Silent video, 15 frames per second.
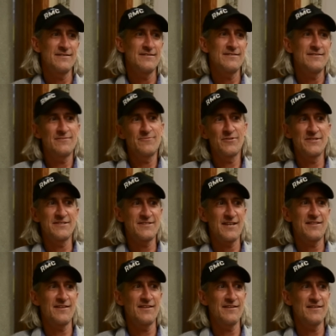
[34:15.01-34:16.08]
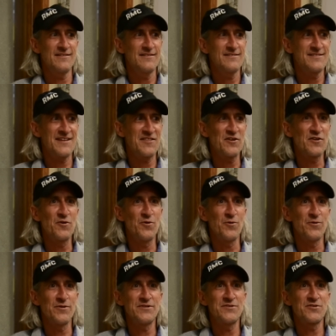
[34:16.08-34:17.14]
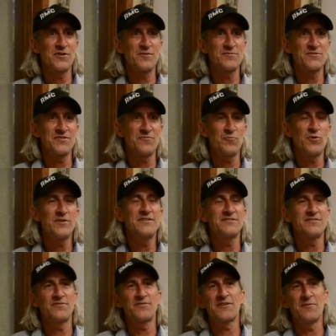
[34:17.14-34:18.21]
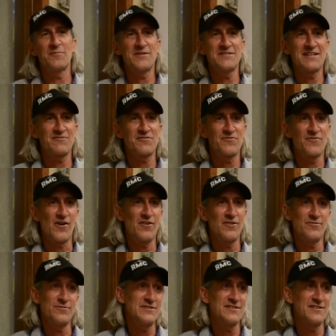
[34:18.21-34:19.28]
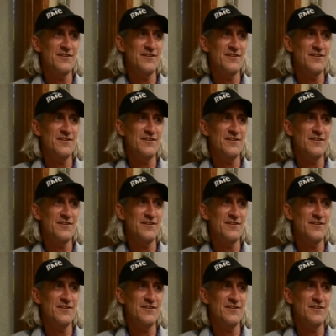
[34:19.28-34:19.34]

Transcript: it, really set the set the goal in terms of what these other companies have to follow and